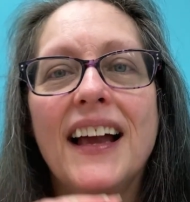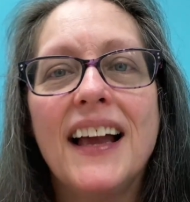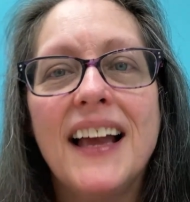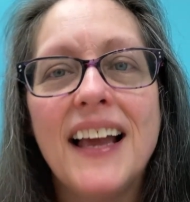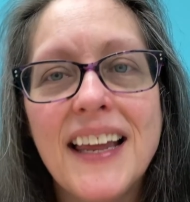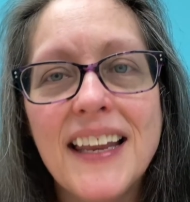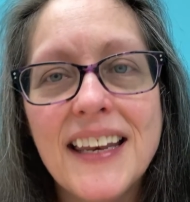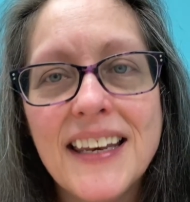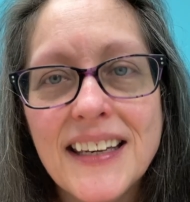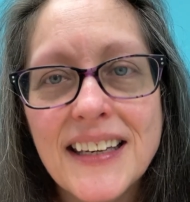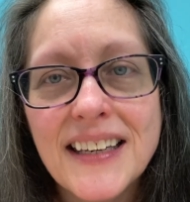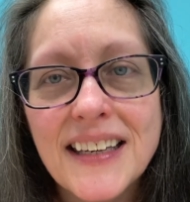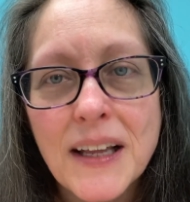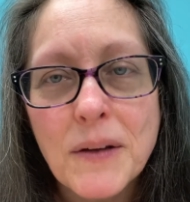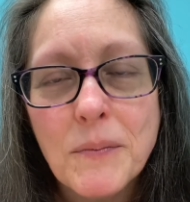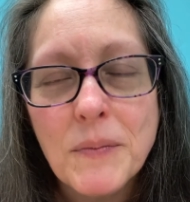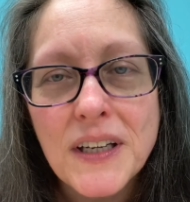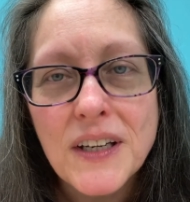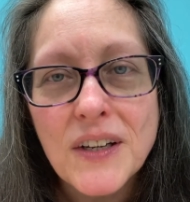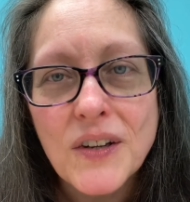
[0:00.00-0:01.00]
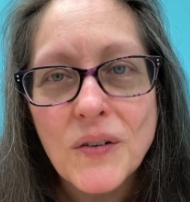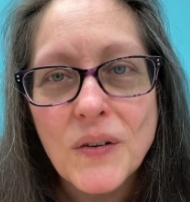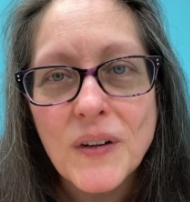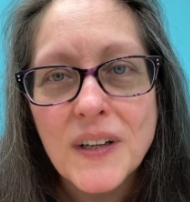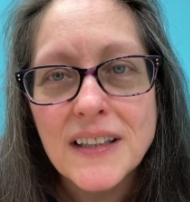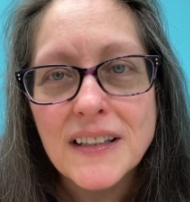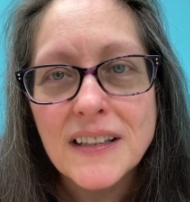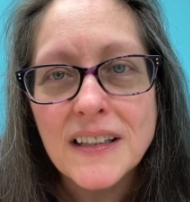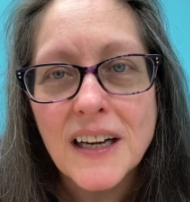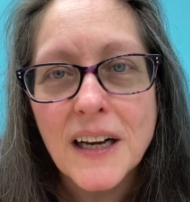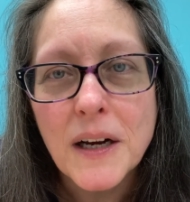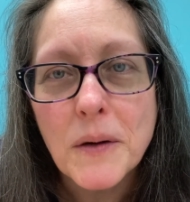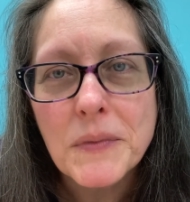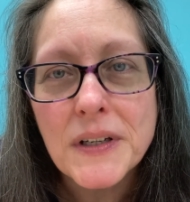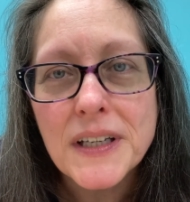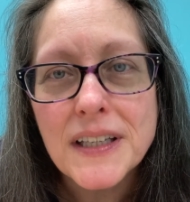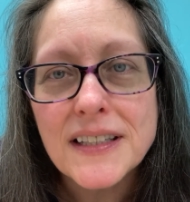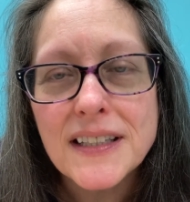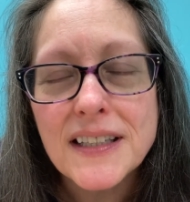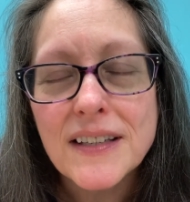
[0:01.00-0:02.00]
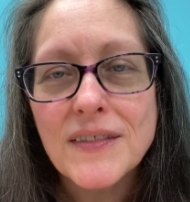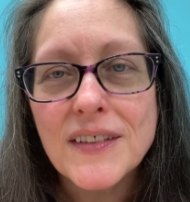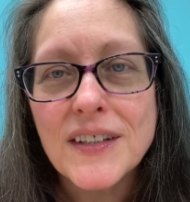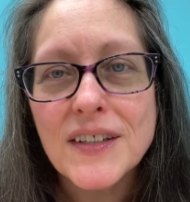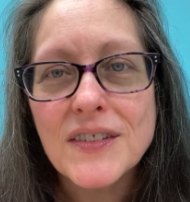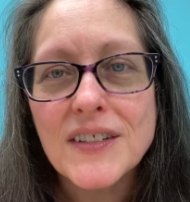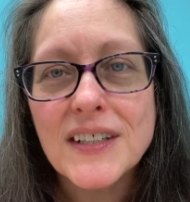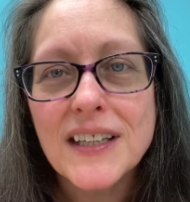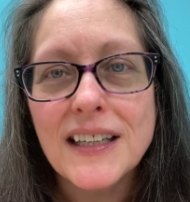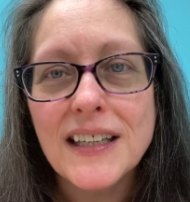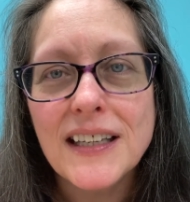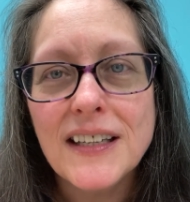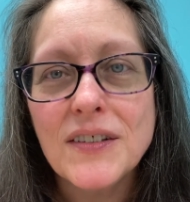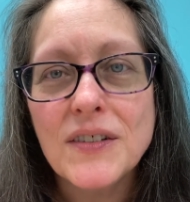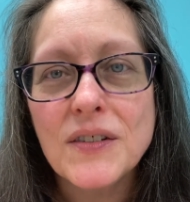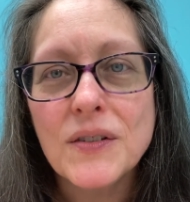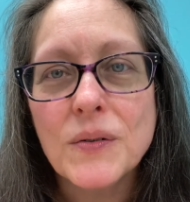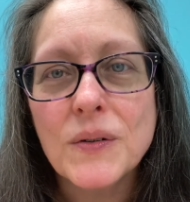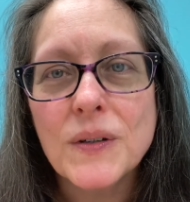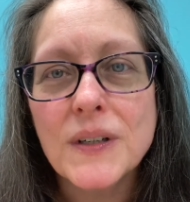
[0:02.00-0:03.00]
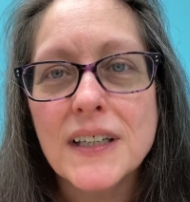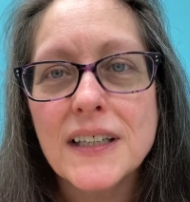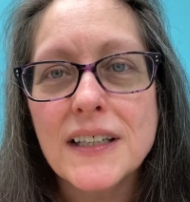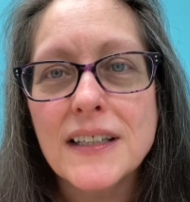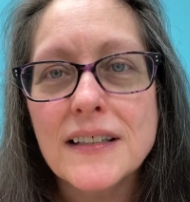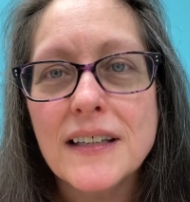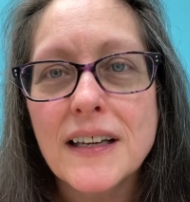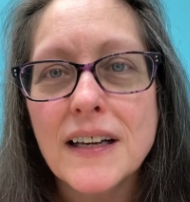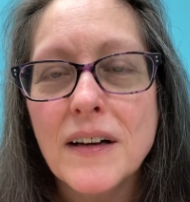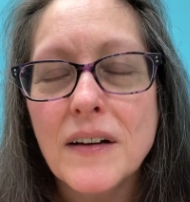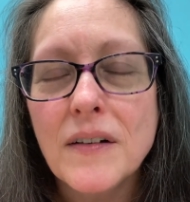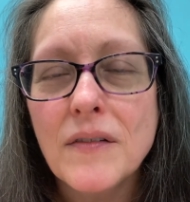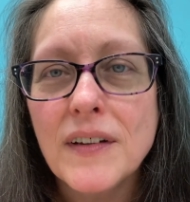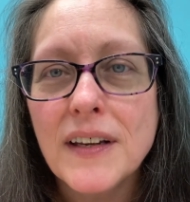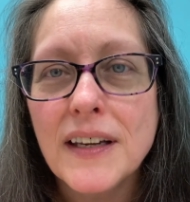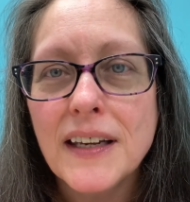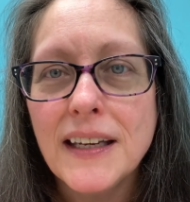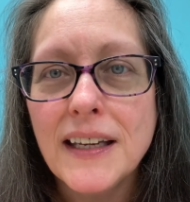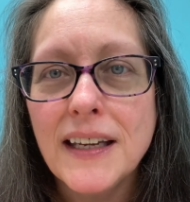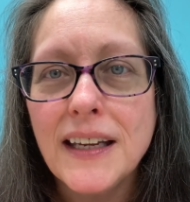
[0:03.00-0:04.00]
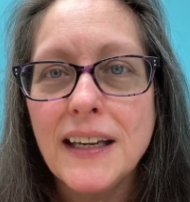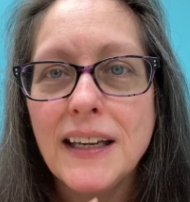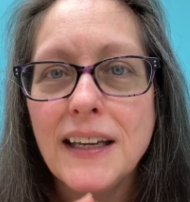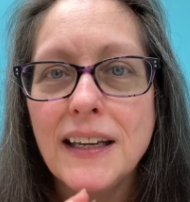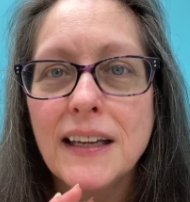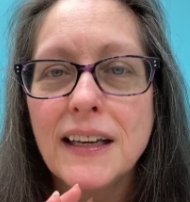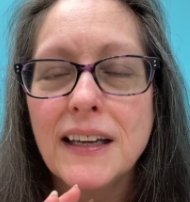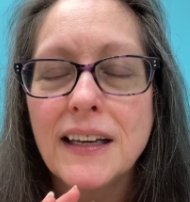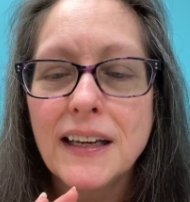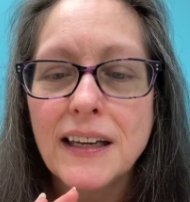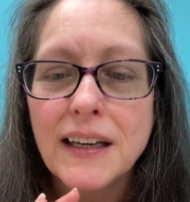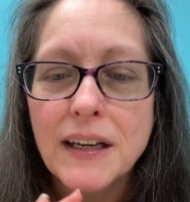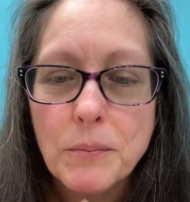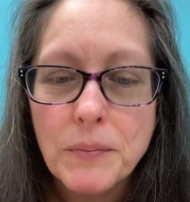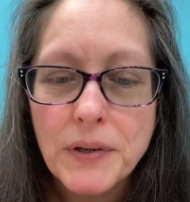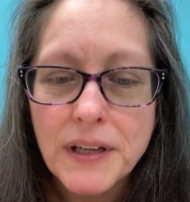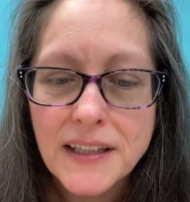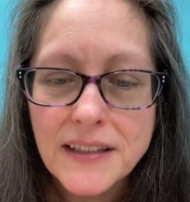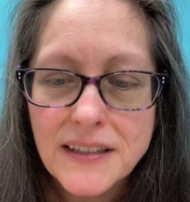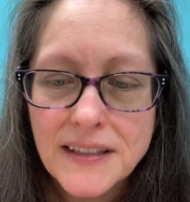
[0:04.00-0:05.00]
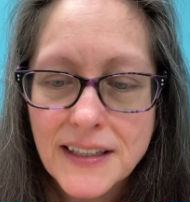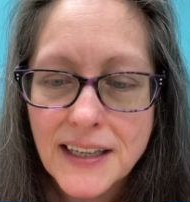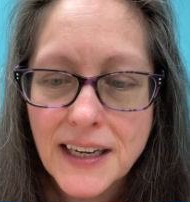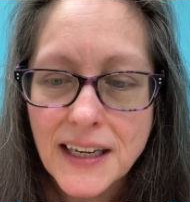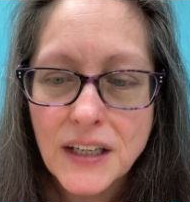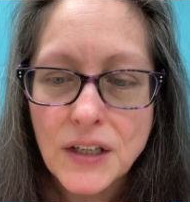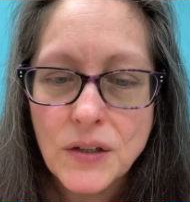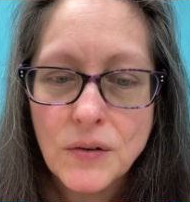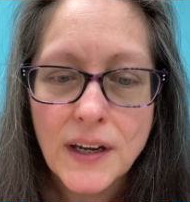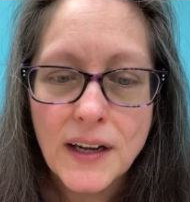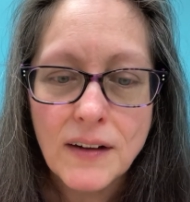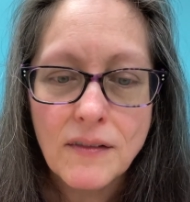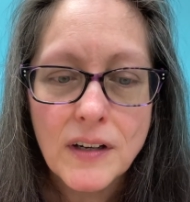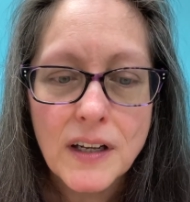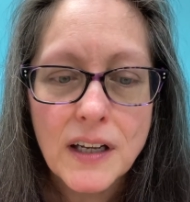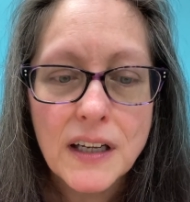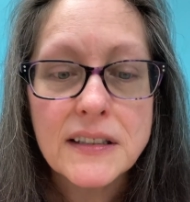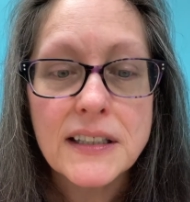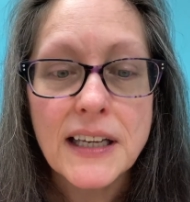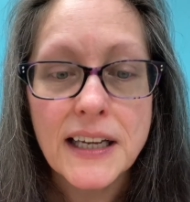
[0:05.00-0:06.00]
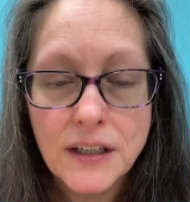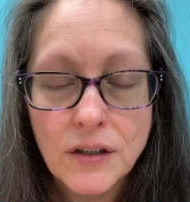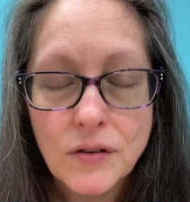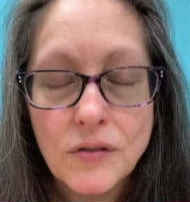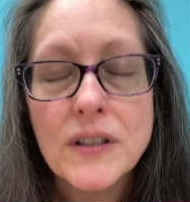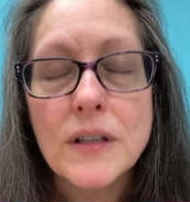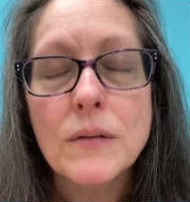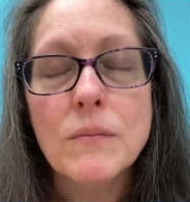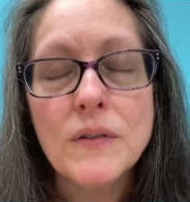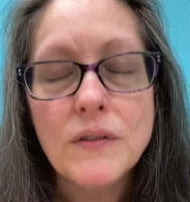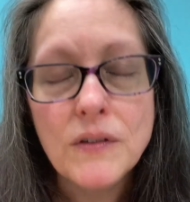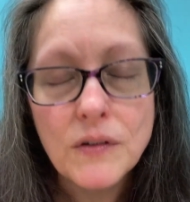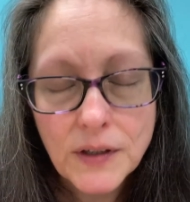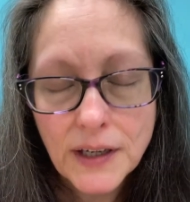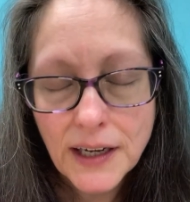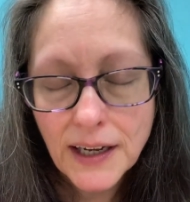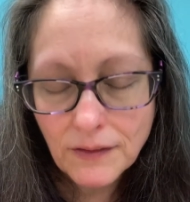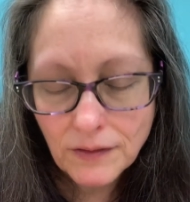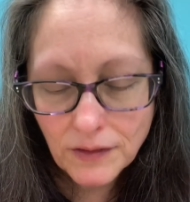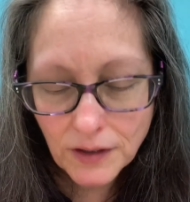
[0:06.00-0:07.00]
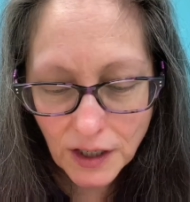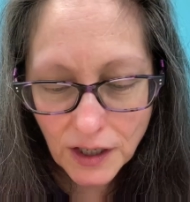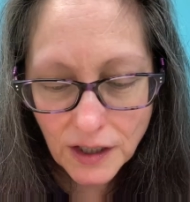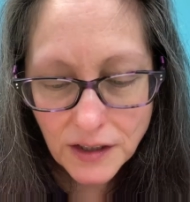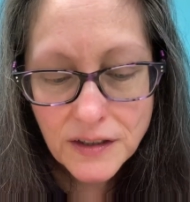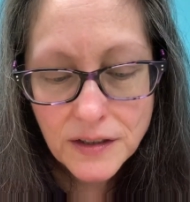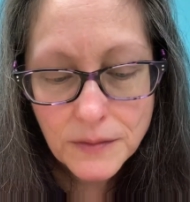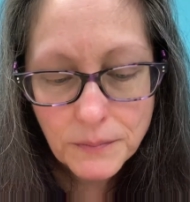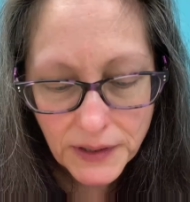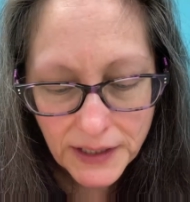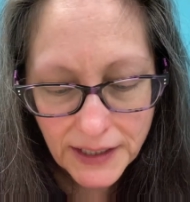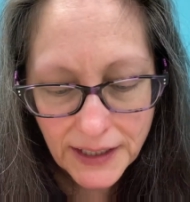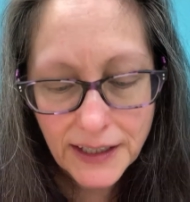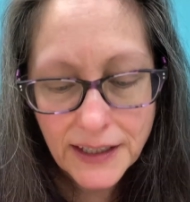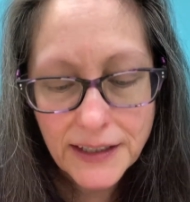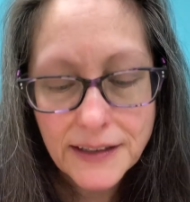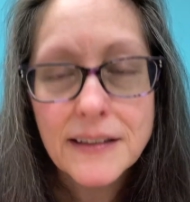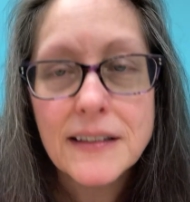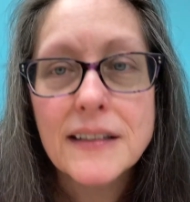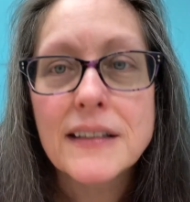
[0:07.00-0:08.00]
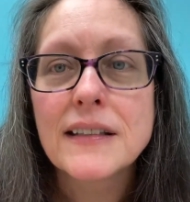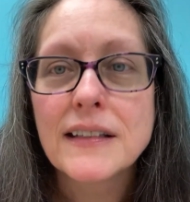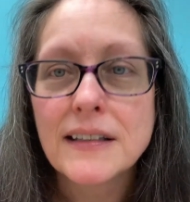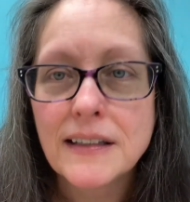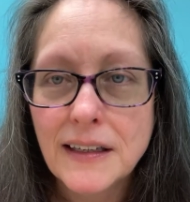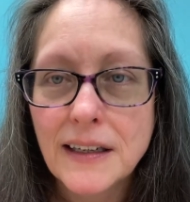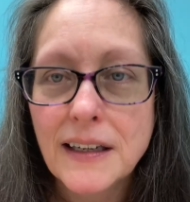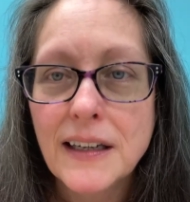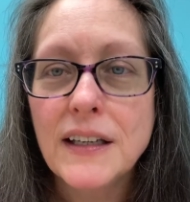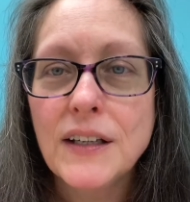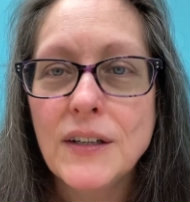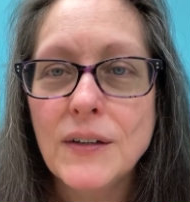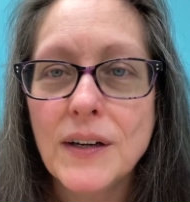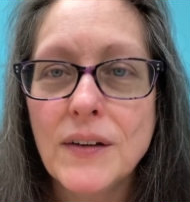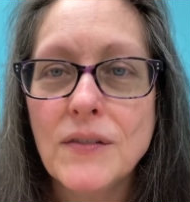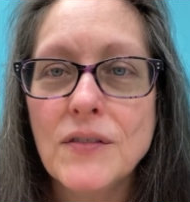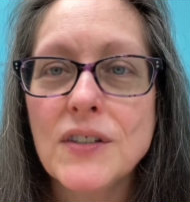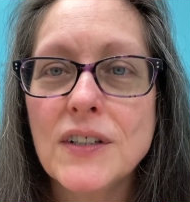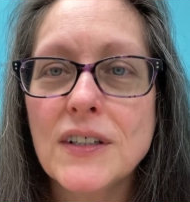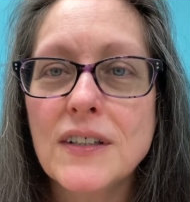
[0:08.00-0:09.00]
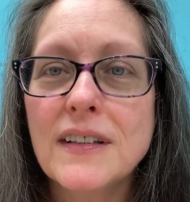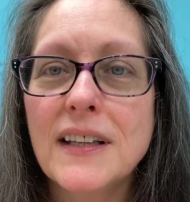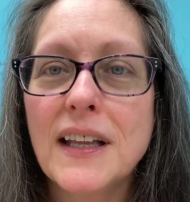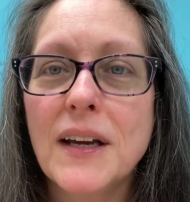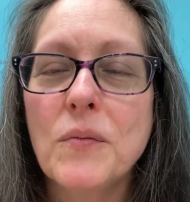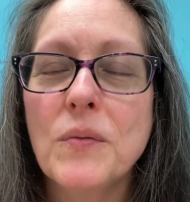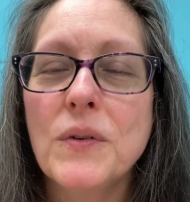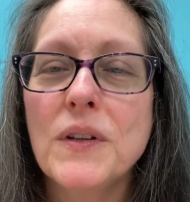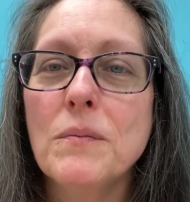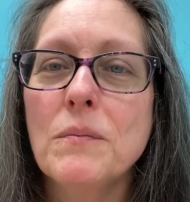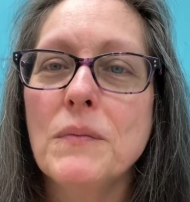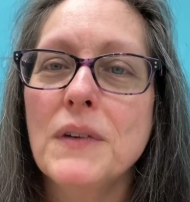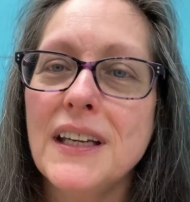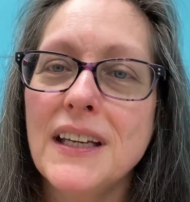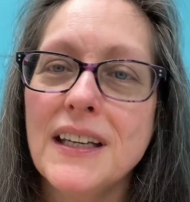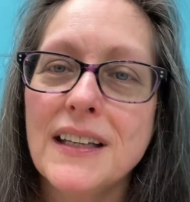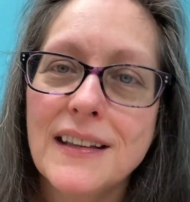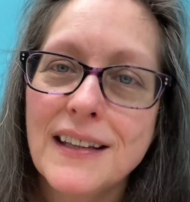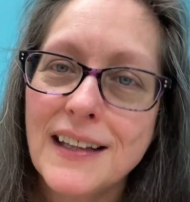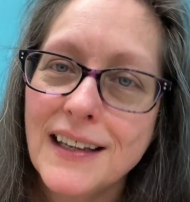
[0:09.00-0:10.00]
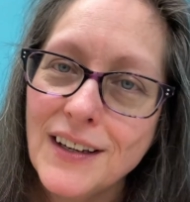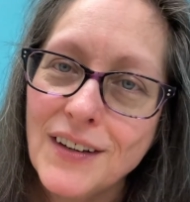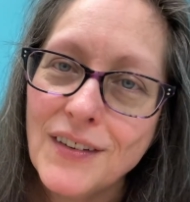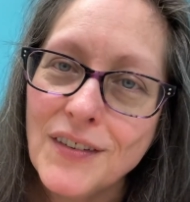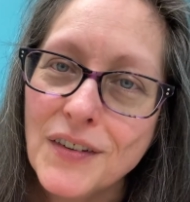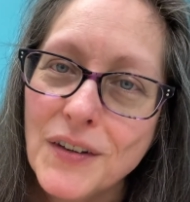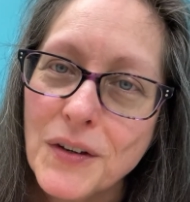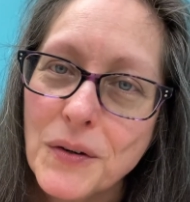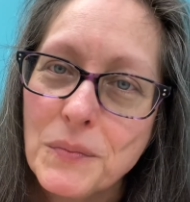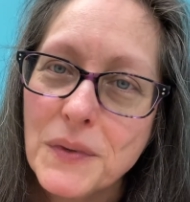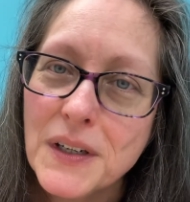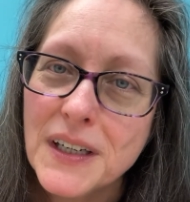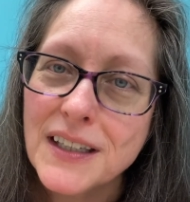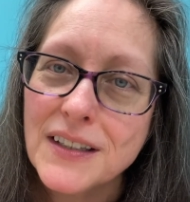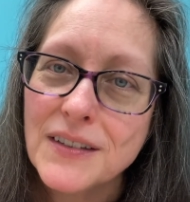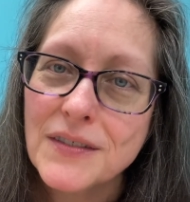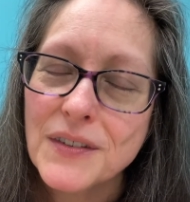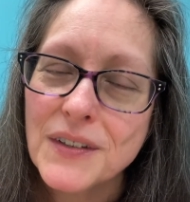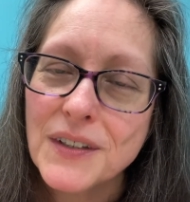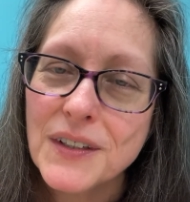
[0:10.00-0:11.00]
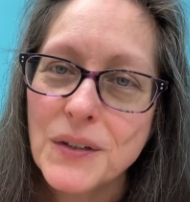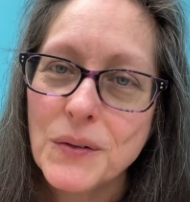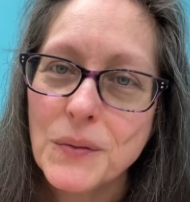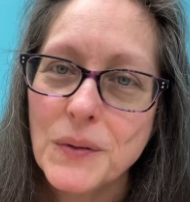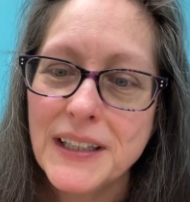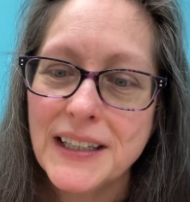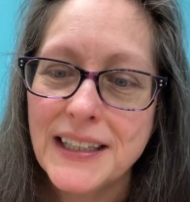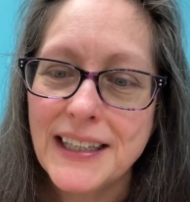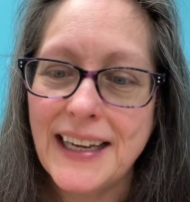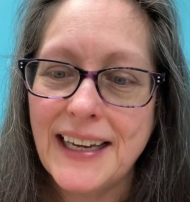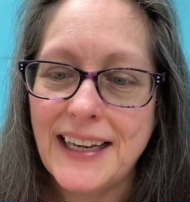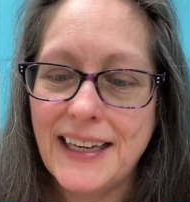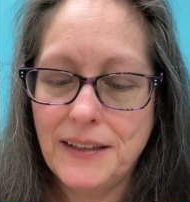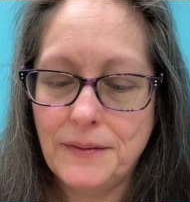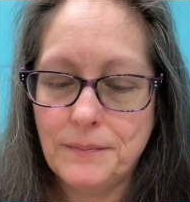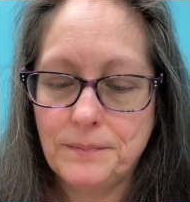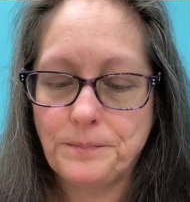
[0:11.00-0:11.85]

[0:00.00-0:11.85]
And let me know in the comments if there's any stories of any pets that you have lost. I know some of you have lost pets. You have shared that with me, and thank you so much for doing that.